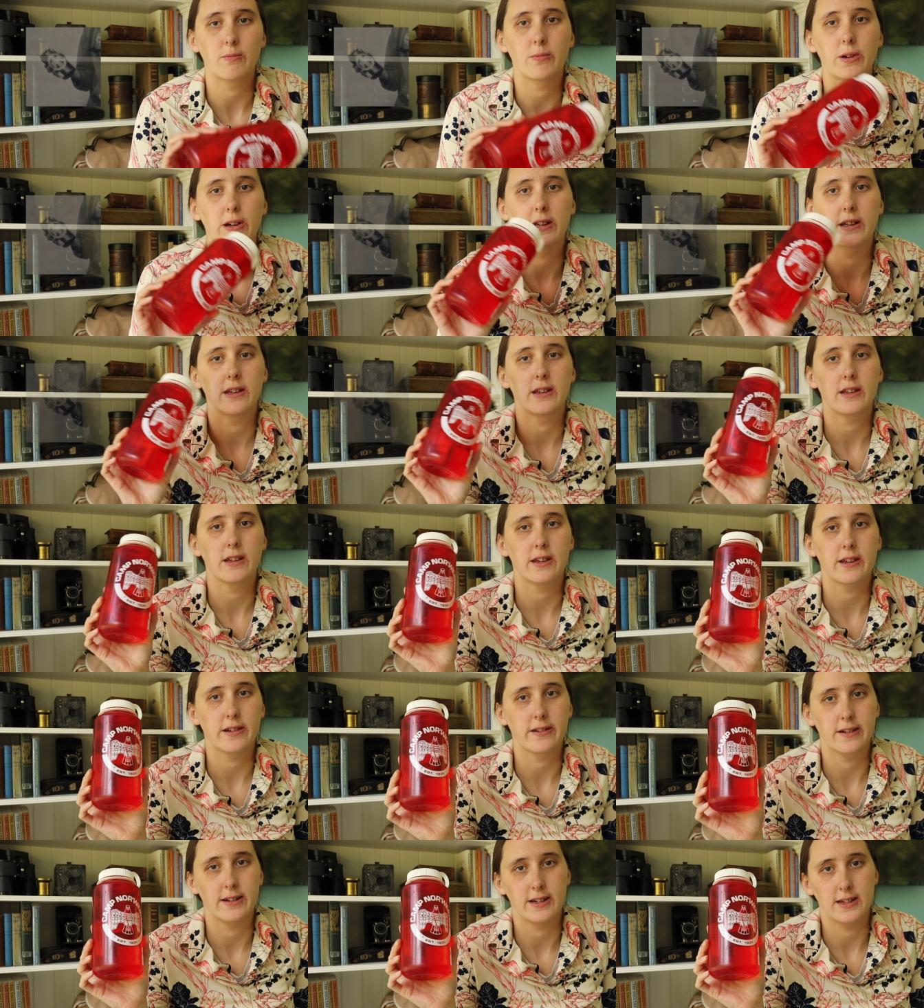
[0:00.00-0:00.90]
but
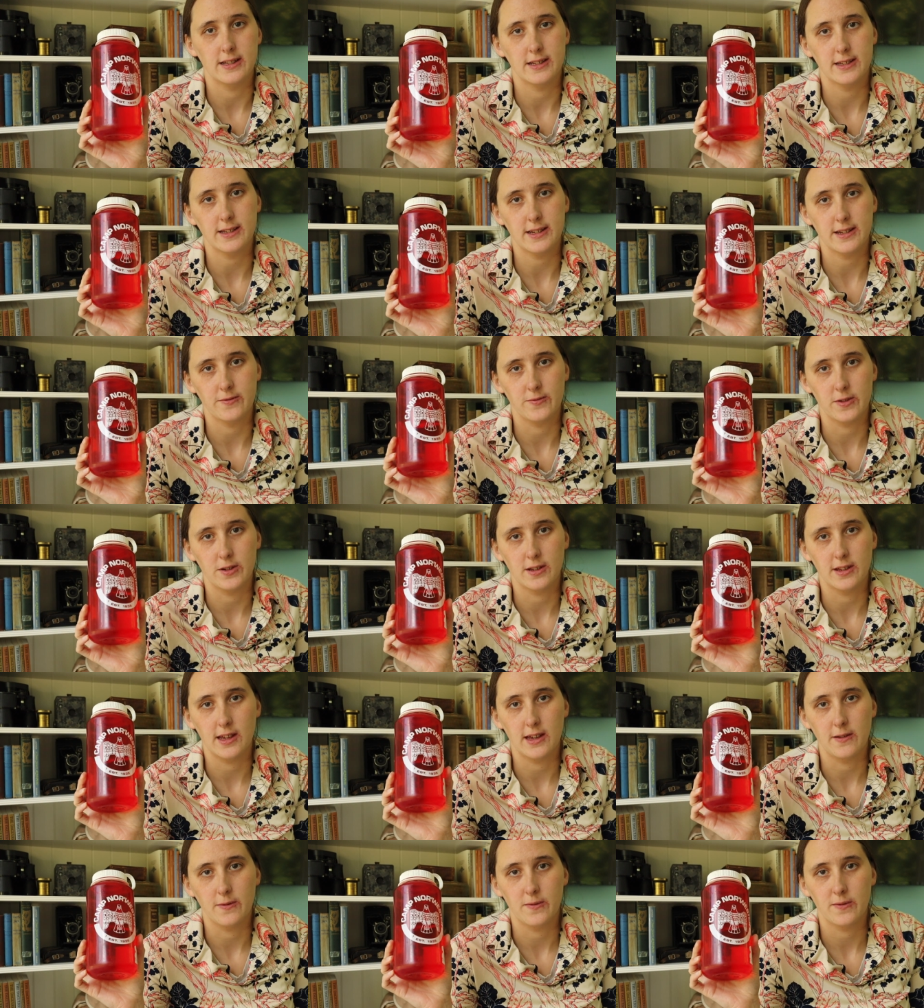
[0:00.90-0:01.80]
here it is in real
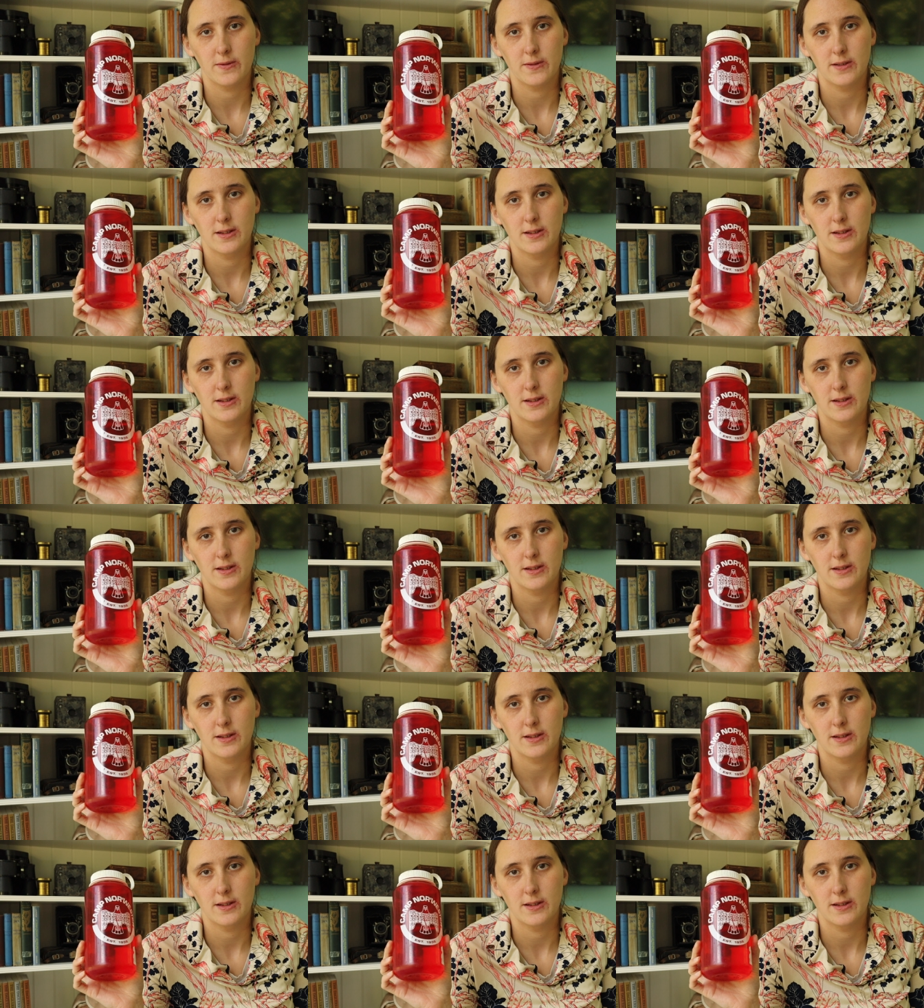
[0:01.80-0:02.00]
life.